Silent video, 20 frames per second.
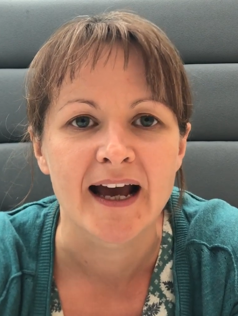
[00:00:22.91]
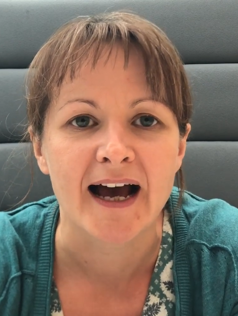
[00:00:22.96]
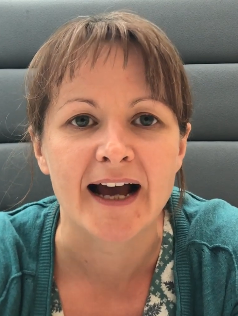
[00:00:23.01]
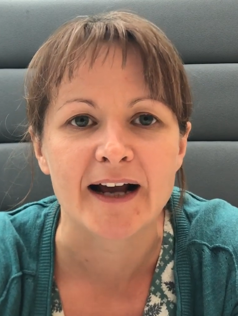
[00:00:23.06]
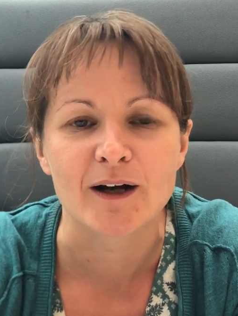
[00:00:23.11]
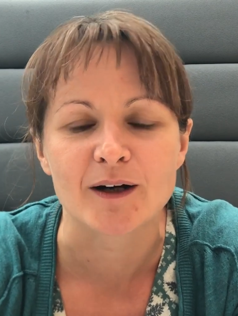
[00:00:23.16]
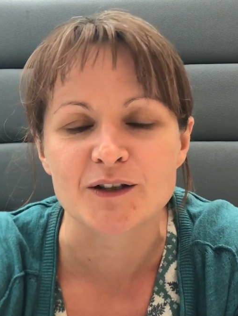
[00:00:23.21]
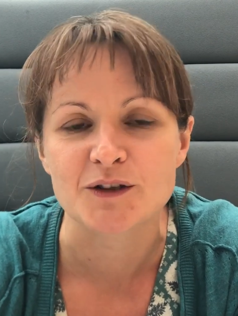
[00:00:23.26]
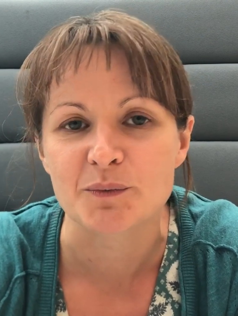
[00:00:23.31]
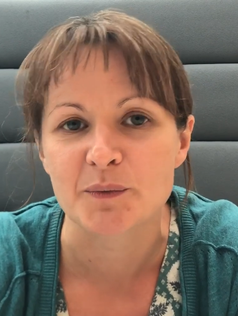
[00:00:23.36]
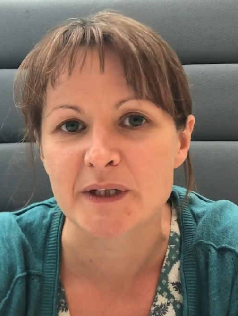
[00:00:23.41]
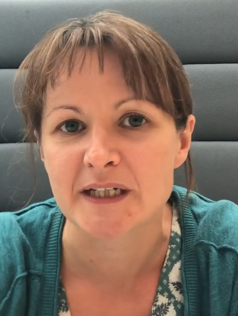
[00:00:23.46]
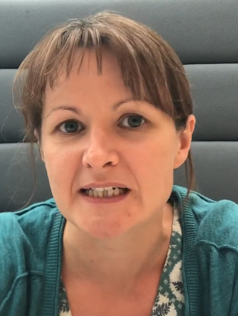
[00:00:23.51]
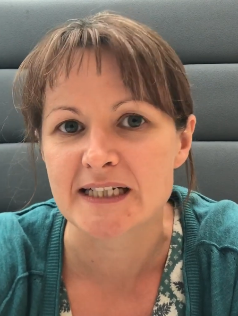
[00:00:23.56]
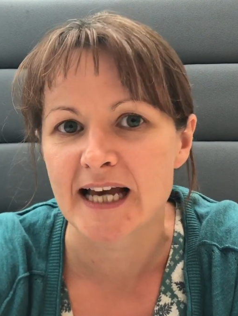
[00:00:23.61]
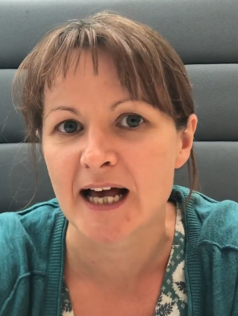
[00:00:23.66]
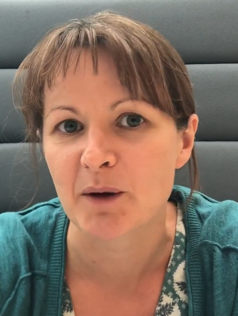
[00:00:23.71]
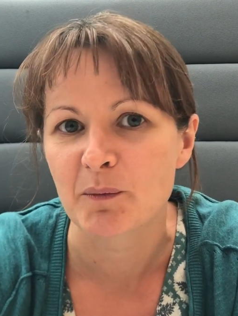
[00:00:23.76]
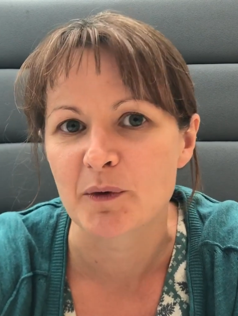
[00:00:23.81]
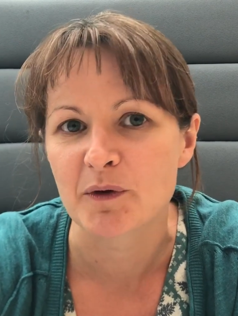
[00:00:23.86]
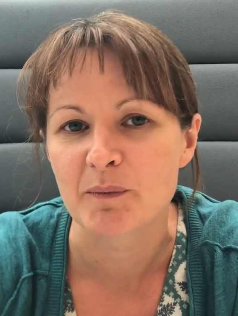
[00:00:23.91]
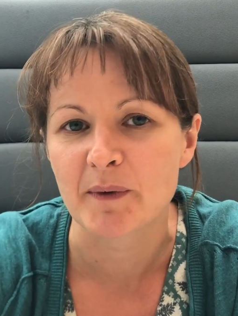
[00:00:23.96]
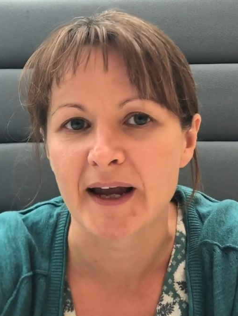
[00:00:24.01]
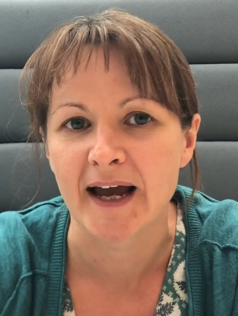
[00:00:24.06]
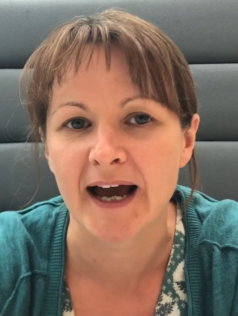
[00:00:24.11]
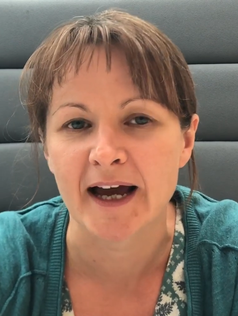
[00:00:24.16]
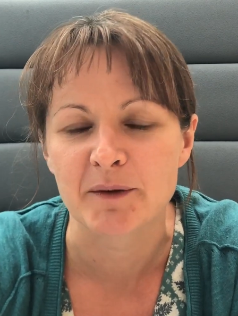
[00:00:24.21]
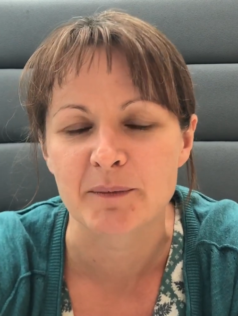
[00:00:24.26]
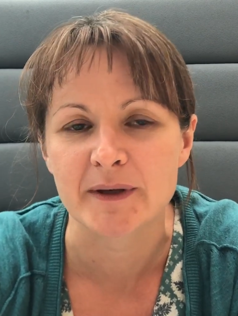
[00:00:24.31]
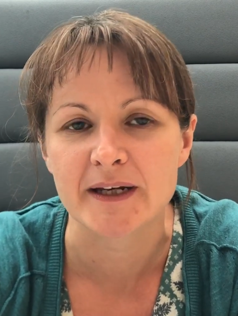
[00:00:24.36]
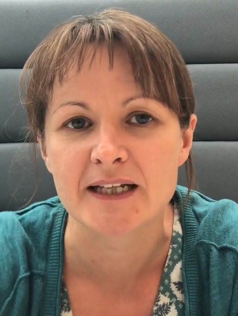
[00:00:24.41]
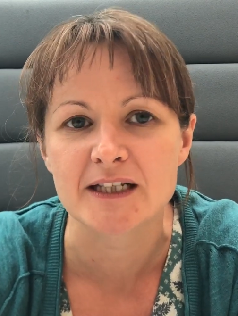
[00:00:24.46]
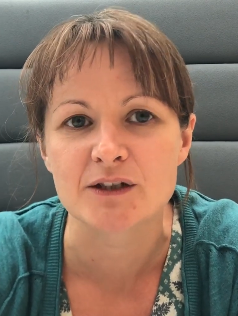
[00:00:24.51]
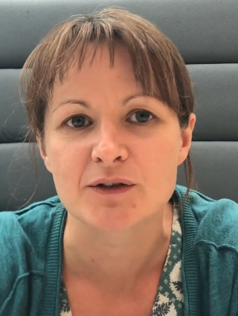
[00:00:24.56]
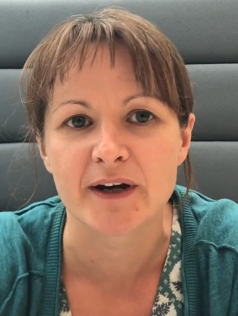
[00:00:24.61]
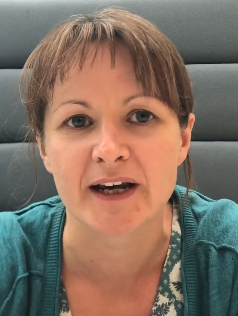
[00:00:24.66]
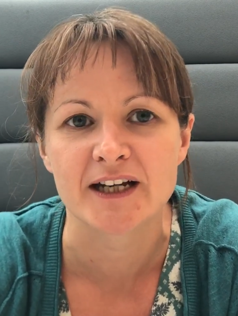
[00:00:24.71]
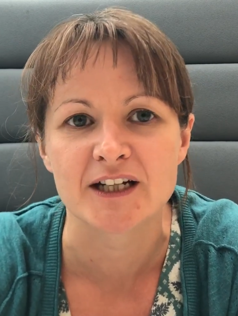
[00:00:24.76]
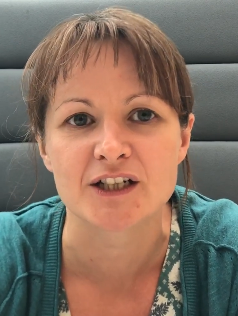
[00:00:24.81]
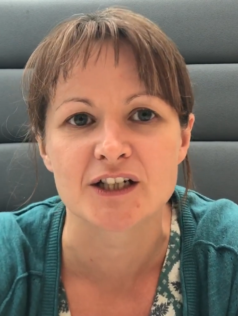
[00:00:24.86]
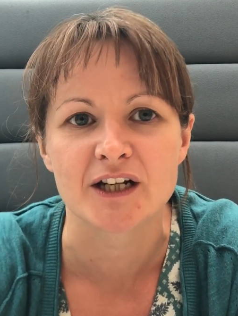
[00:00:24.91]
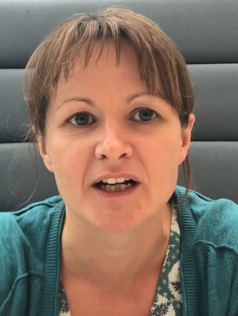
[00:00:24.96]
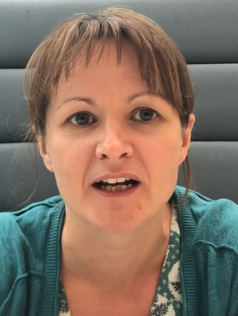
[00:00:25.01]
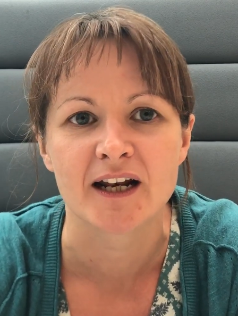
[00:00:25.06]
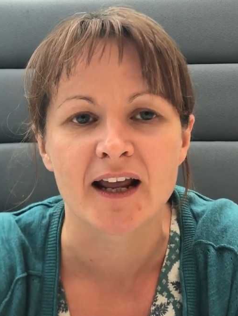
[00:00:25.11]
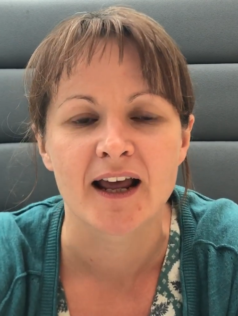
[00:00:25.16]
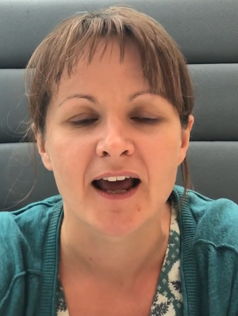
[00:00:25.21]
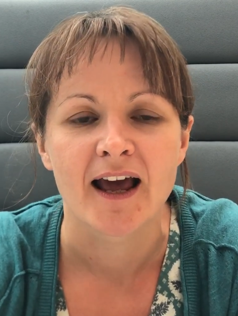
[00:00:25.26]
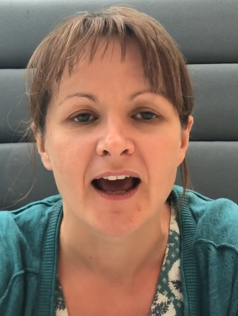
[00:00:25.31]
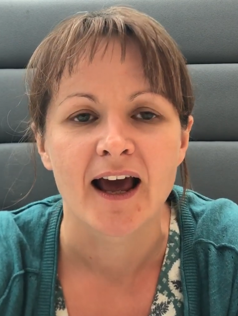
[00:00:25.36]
I got somebody to help with my administration.